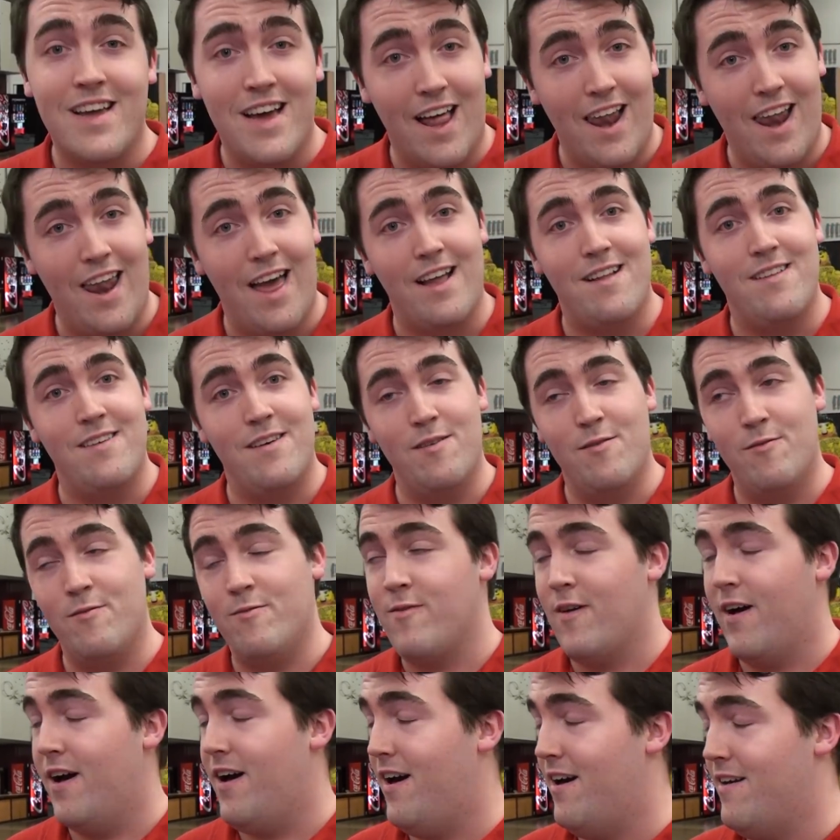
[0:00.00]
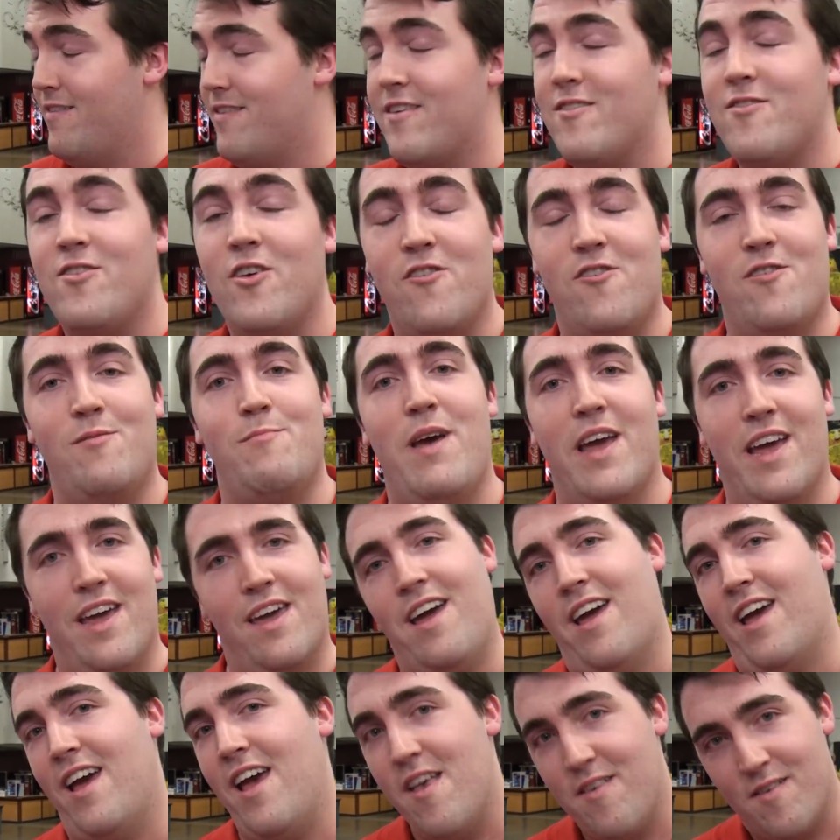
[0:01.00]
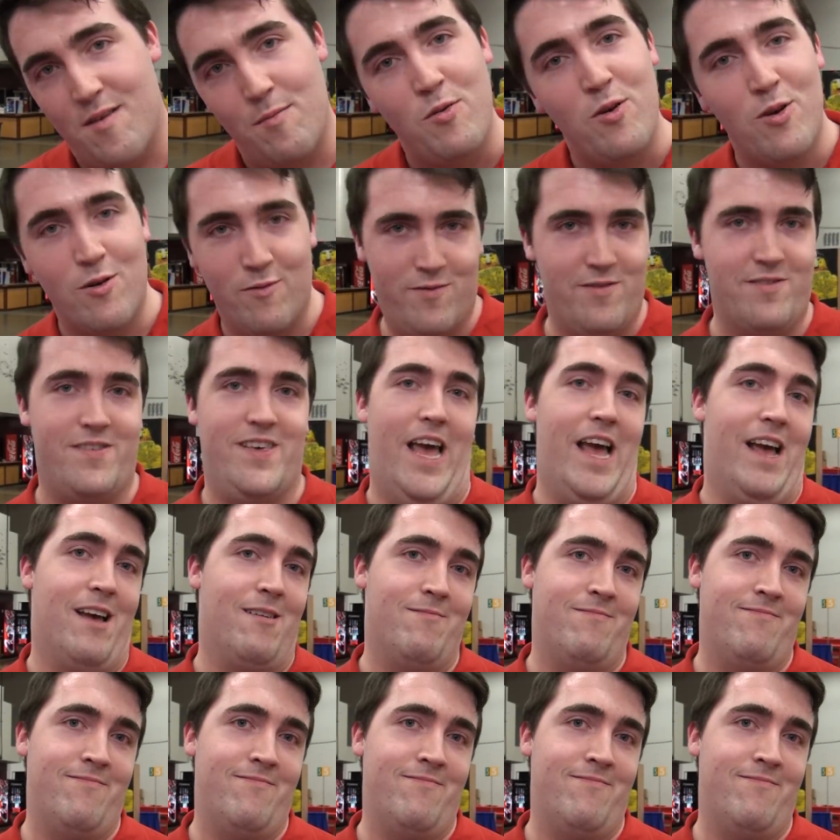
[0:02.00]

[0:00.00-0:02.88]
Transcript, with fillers: Collective decision-making is a beautiful thing.